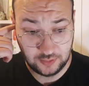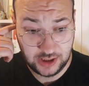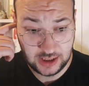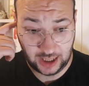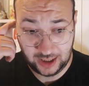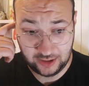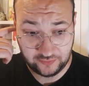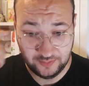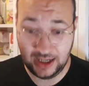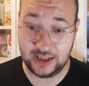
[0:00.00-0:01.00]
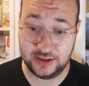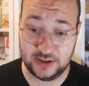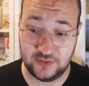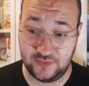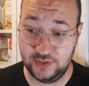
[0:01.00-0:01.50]
we have
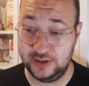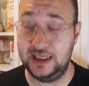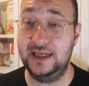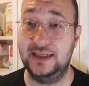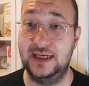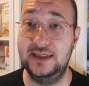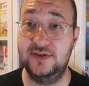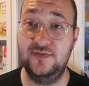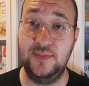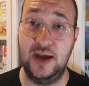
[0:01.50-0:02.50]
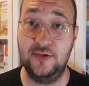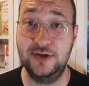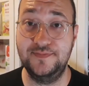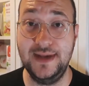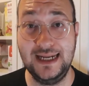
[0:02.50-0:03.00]
managed the full 10 days of
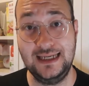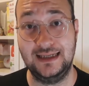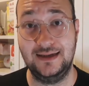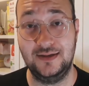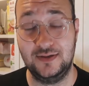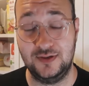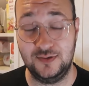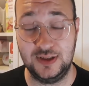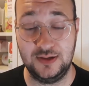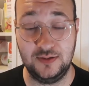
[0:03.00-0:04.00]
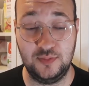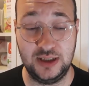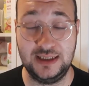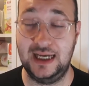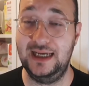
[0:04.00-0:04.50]
Mary's Mini doing
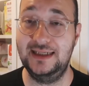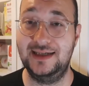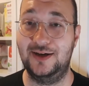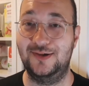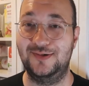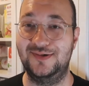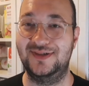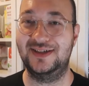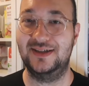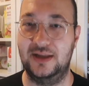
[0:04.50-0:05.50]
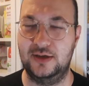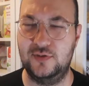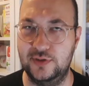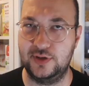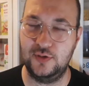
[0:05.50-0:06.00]
potatoes like
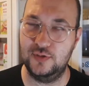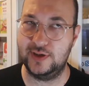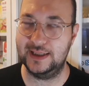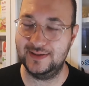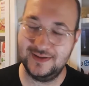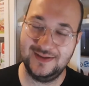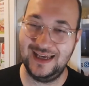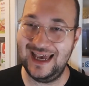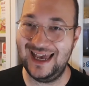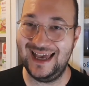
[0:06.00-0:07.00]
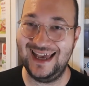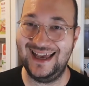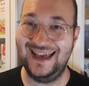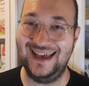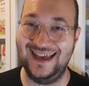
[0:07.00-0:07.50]
all the cool kids.
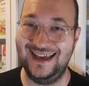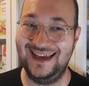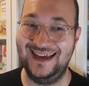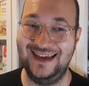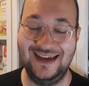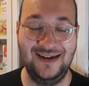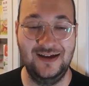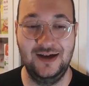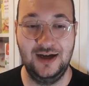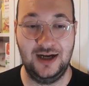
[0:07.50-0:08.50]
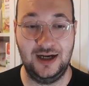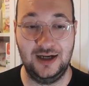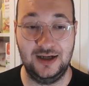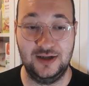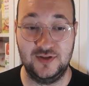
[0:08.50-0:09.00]
Yay!
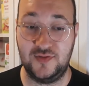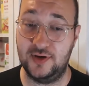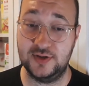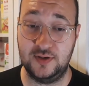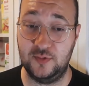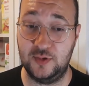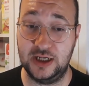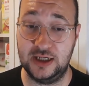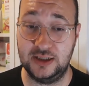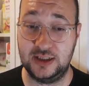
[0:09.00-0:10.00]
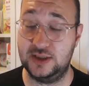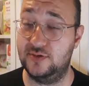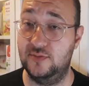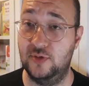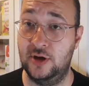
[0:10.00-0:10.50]
As far as I'm aware,
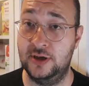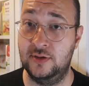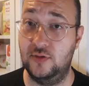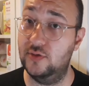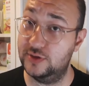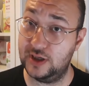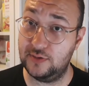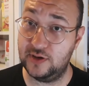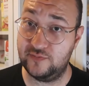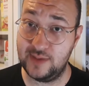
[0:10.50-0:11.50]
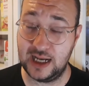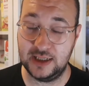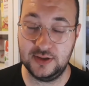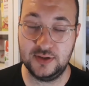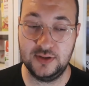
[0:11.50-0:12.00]
Jessica and Brian also have
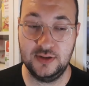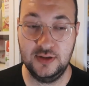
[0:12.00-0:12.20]
managed.